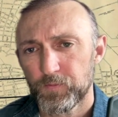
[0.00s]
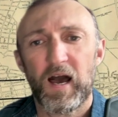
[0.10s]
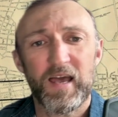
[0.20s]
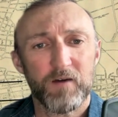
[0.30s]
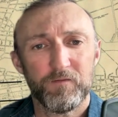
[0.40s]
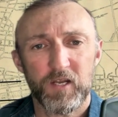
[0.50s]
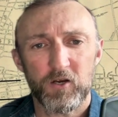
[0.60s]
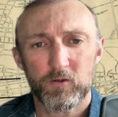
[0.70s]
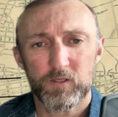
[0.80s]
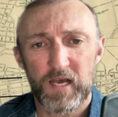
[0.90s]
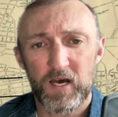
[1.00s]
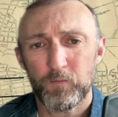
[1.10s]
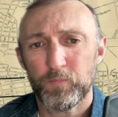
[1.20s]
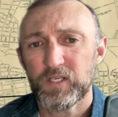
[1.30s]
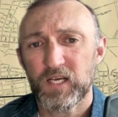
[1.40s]
I have narrowed
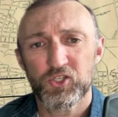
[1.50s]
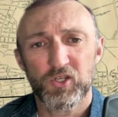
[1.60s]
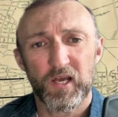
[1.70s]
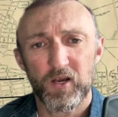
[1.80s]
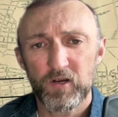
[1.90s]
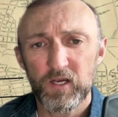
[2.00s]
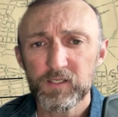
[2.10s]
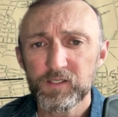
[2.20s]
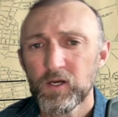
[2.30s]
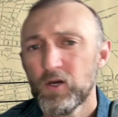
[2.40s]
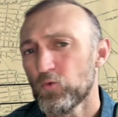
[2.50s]
down potential areas,